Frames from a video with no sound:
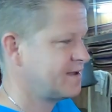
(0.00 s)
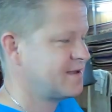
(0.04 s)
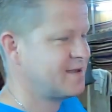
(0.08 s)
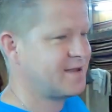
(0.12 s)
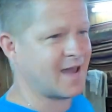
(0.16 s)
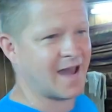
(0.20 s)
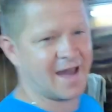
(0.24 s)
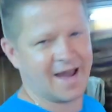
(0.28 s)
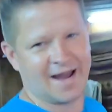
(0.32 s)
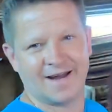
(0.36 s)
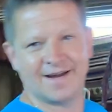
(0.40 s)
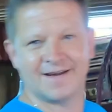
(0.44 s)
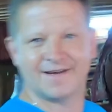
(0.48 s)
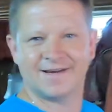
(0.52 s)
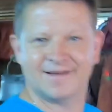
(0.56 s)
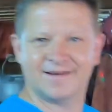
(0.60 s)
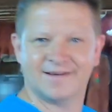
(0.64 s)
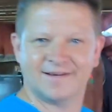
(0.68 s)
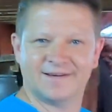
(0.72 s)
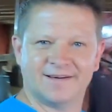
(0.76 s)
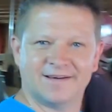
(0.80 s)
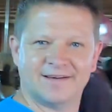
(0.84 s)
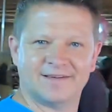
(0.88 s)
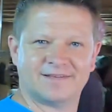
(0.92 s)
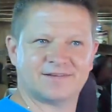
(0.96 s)
Yeah,
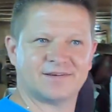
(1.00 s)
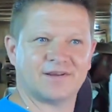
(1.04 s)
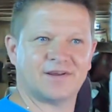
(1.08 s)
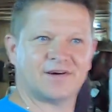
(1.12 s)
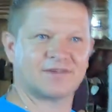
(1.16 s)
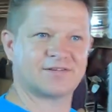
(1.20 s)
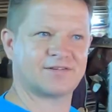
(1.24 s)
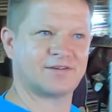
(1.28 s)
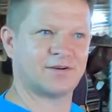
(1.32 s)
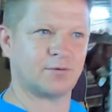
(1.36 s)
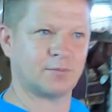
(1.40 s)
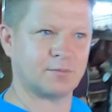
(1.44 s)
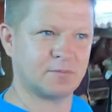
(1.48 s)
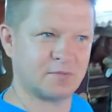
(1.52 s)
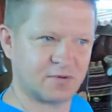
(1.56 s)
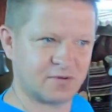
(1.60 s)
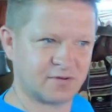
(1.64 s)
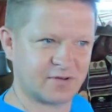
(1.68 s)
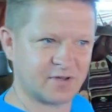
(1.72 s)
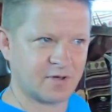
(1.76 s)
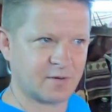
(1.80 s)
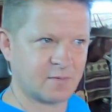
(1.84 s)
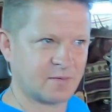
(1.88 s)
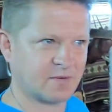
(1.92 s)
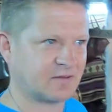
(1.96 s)
it's a nice little
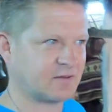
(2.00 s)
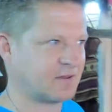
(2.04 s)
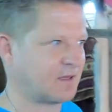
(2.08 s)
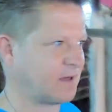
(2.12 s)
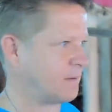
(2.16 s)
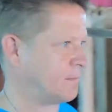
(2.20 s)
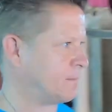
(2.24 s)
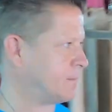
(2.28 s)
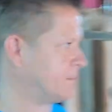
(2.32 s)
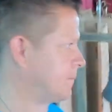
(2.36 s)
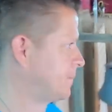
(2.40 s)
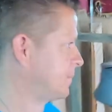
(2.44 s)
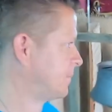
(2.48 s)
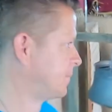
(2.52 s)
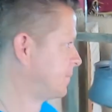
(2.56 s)
museum, isn't it?